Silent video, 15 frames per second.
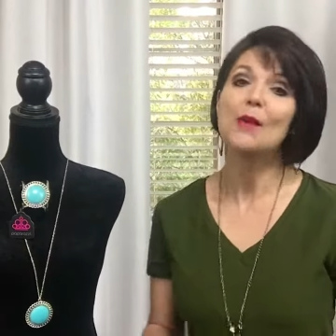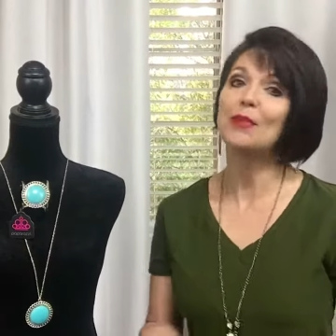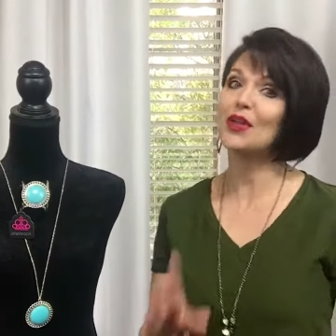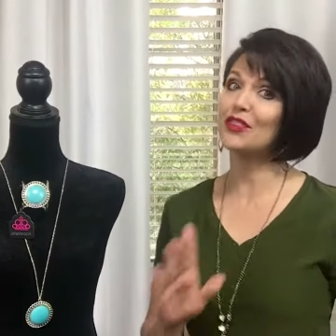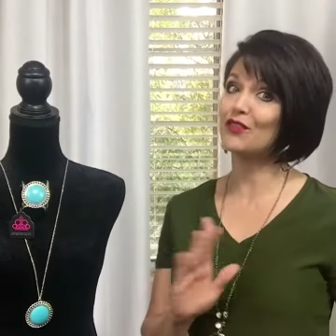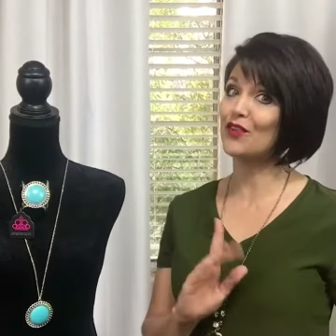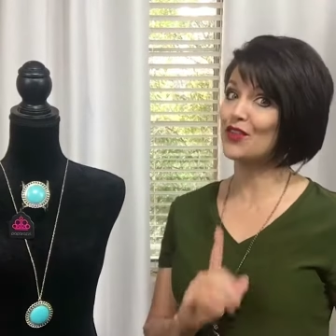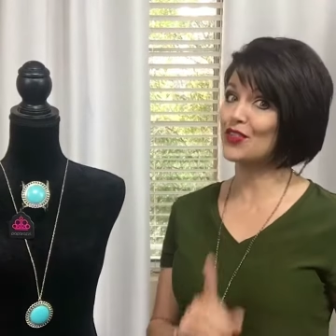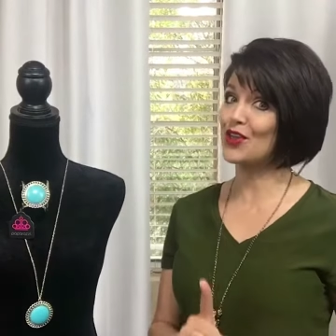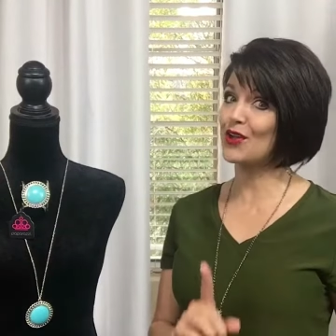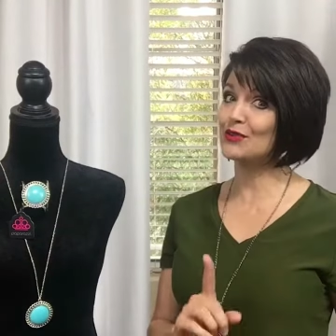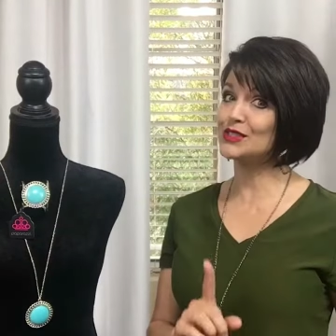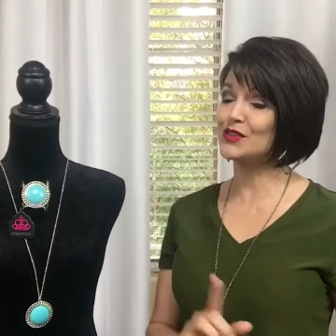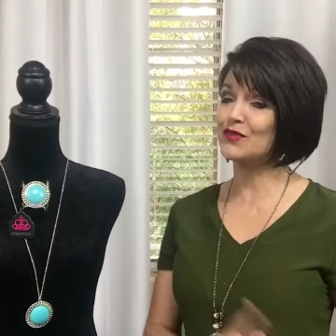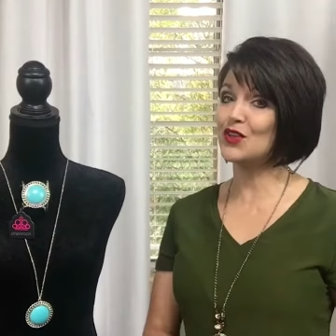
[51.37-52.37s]
But for
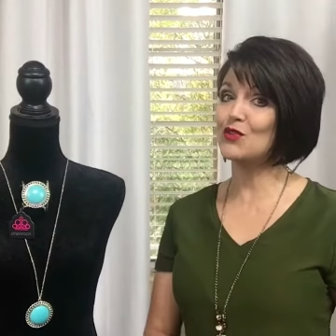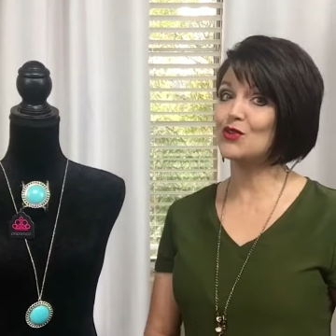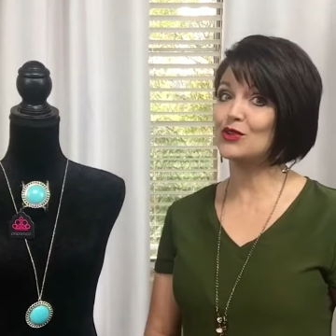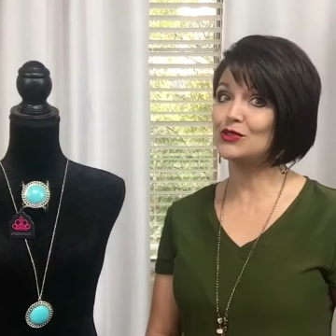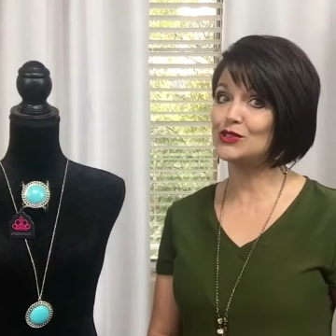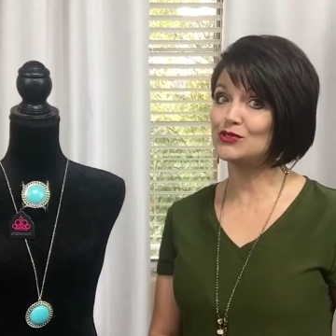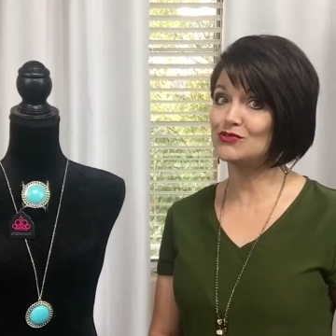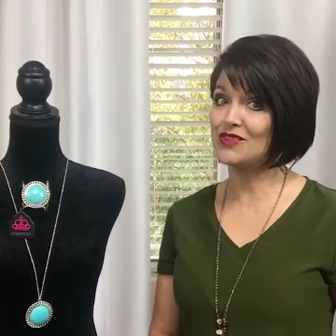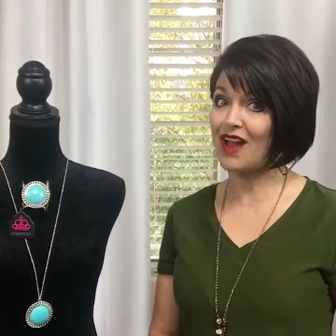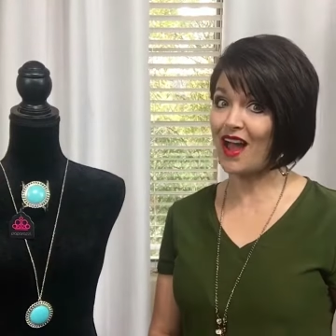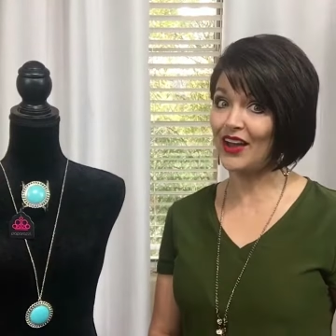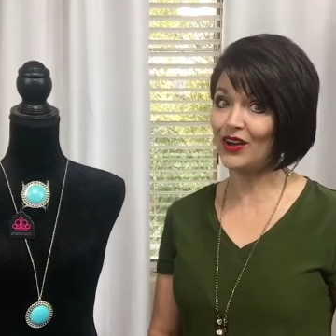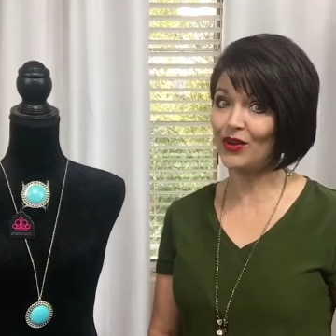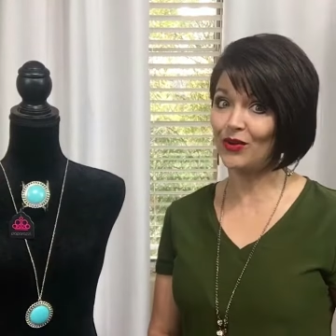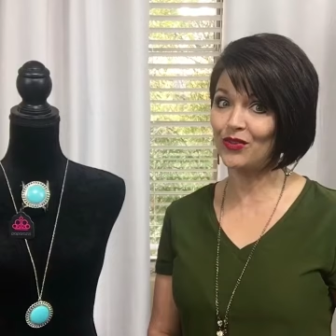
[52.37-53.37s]
those of you who do
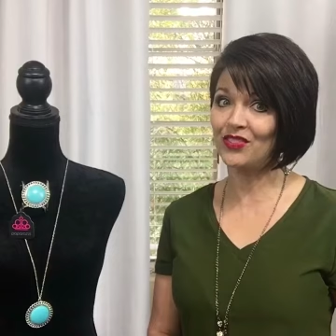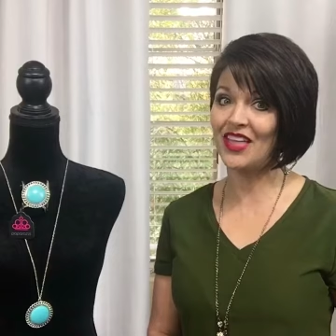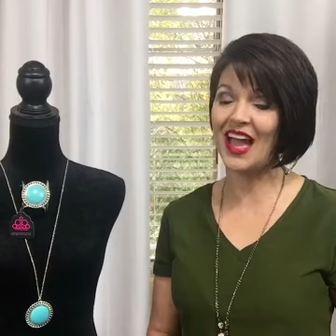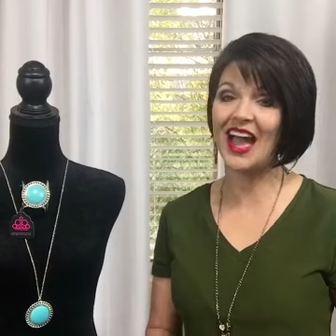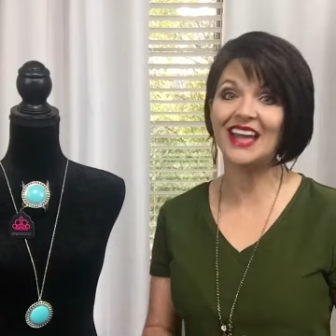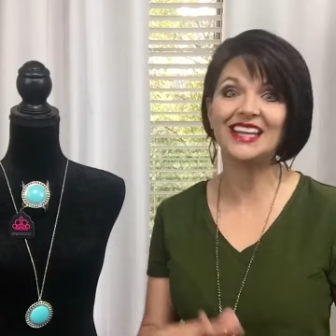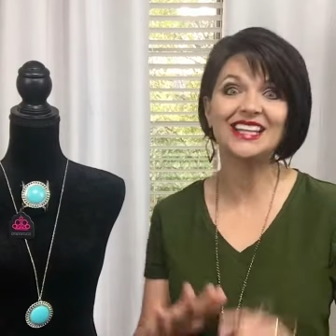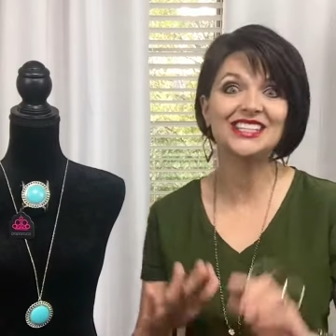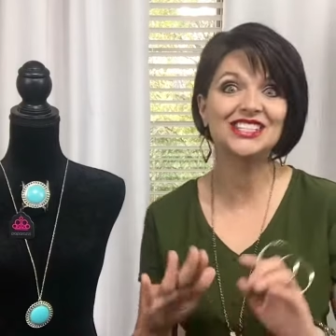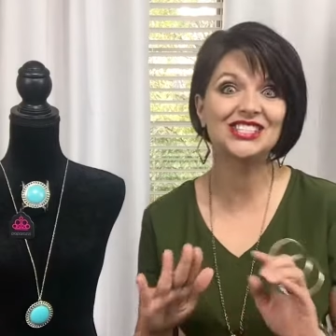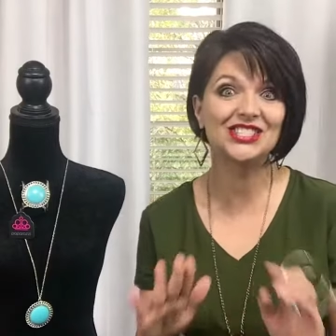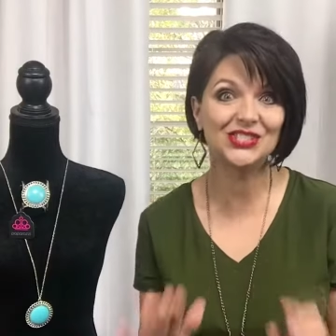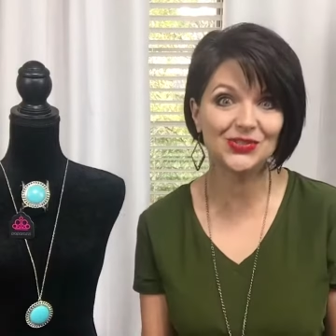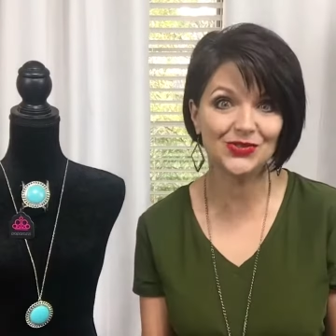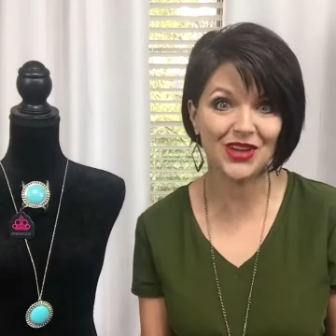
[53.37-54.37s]
not own that,
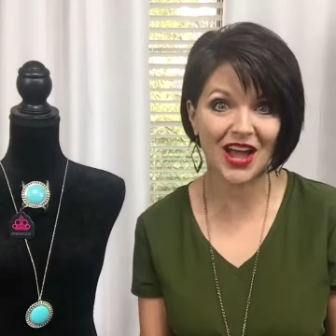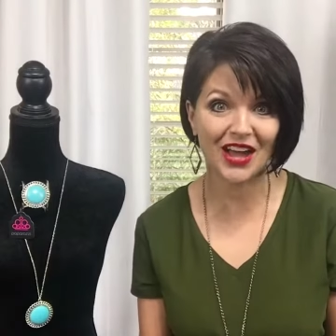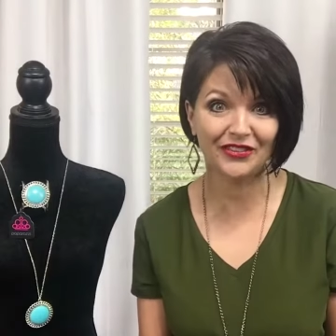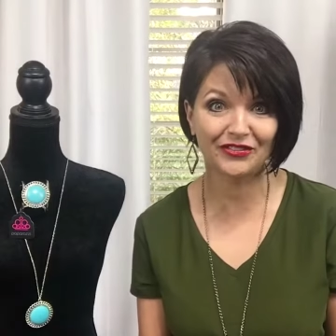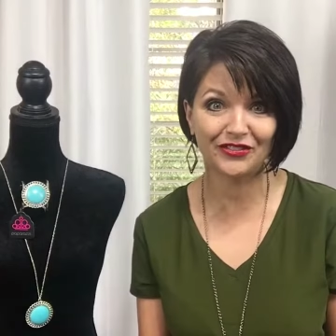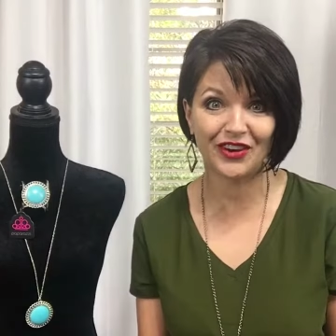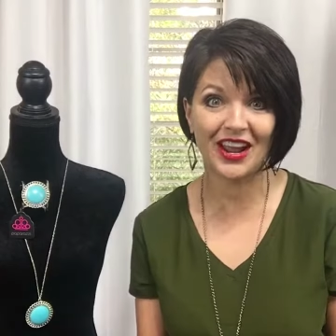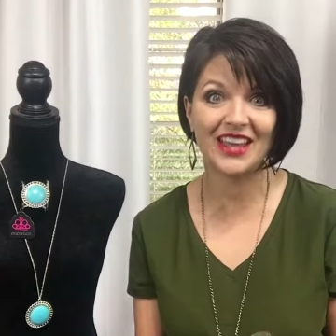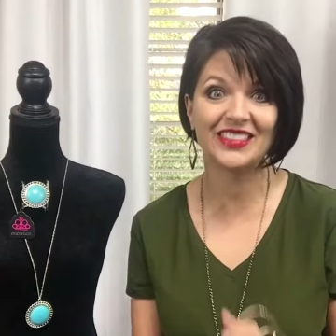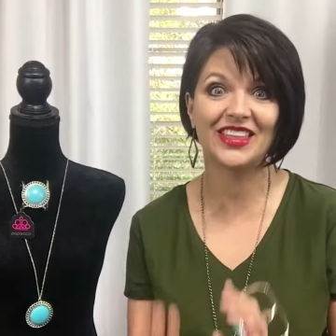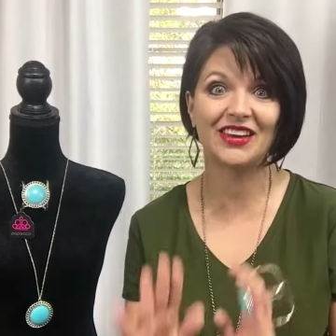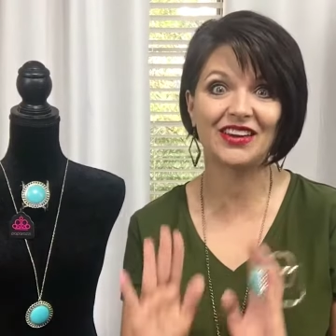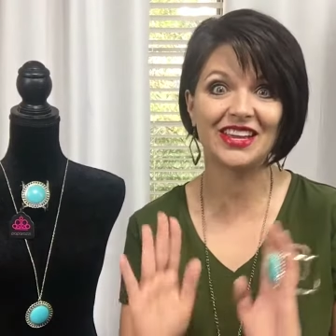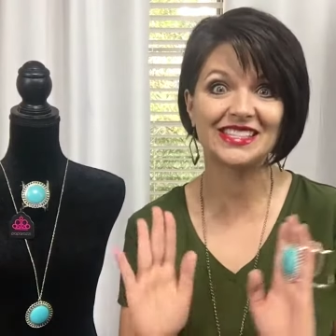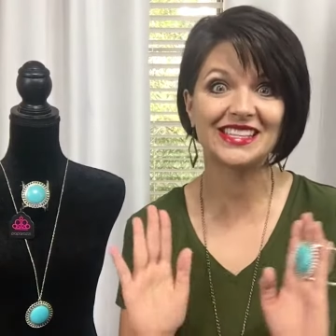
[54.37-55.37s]
do not fret,
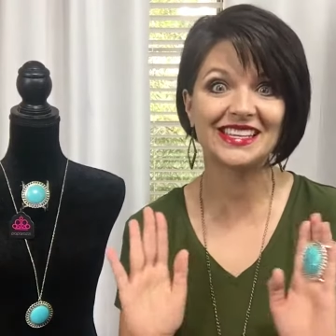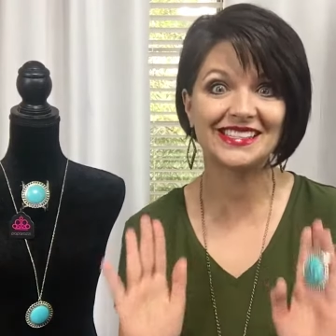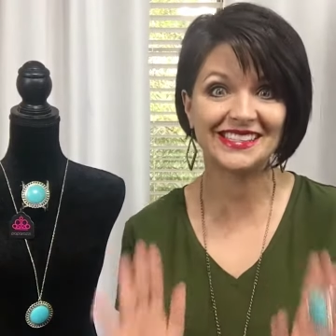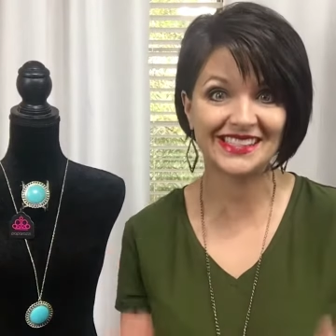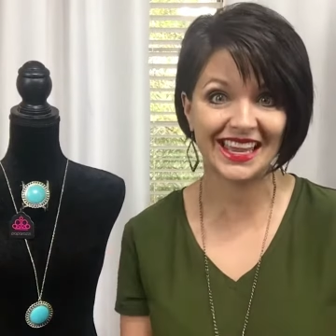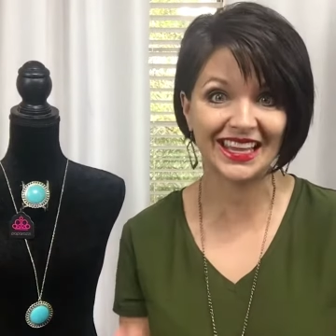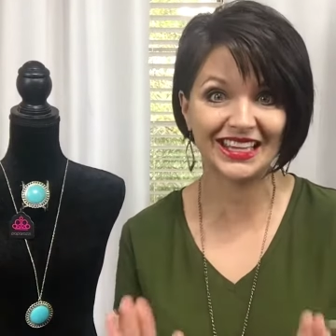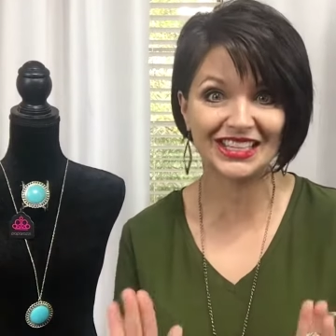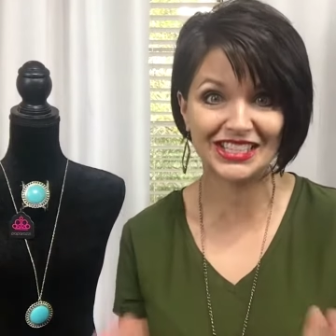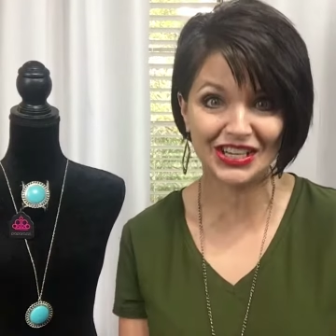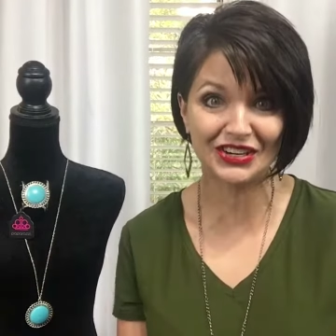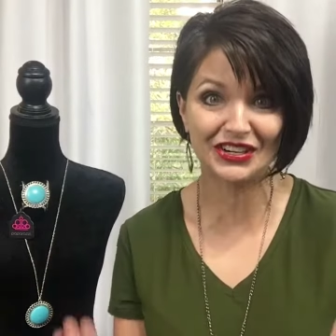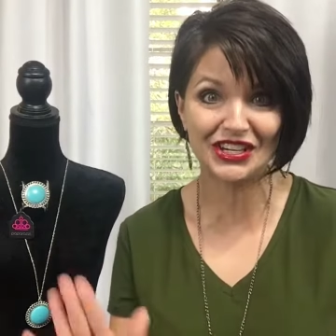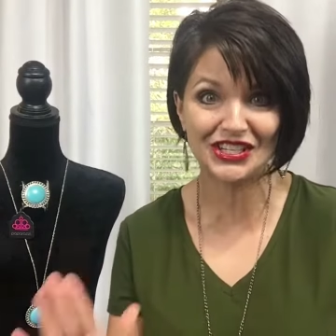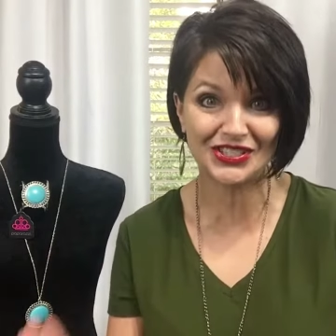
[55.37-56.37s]
there is a
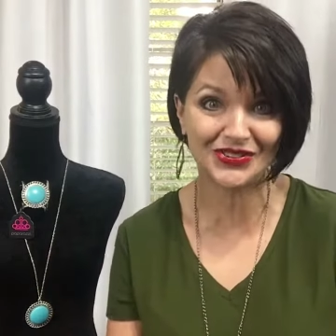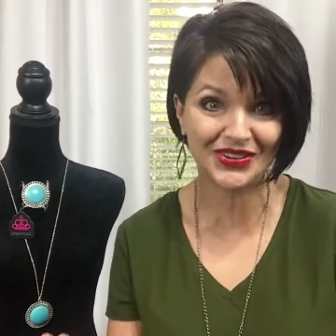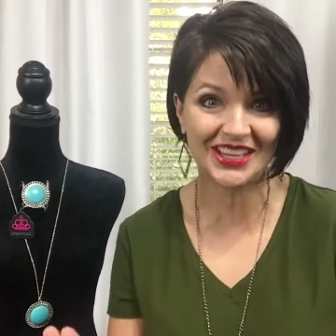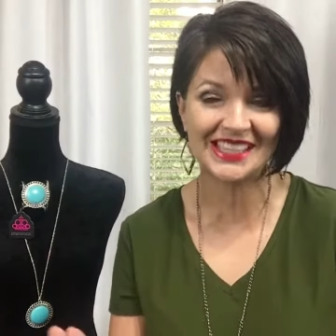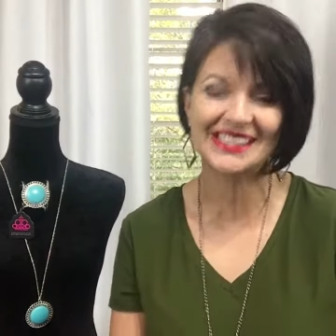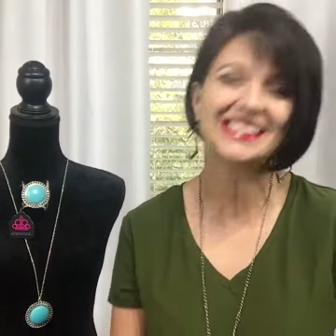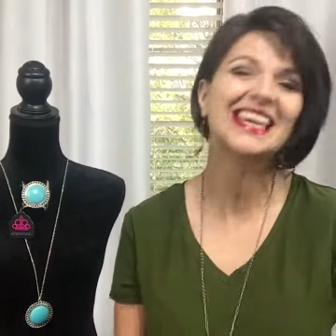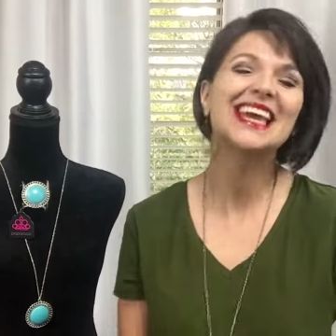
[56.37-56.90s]
secondary choice